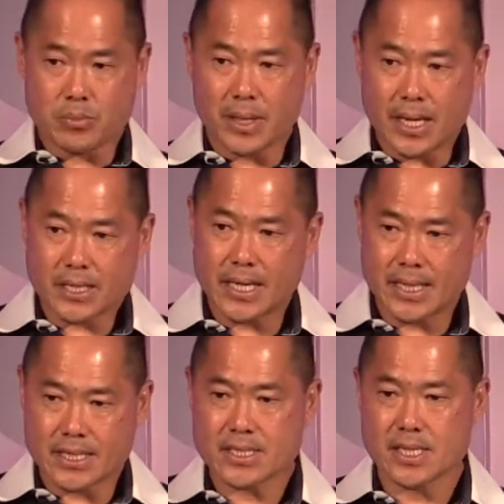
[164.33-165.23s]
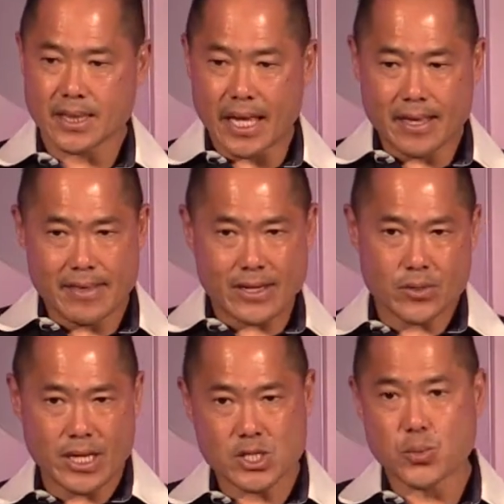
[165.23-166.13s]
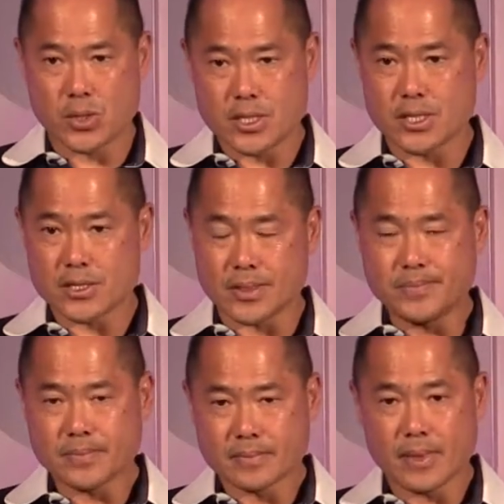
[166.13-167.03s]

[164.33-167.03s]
The blockchain is like that transport system,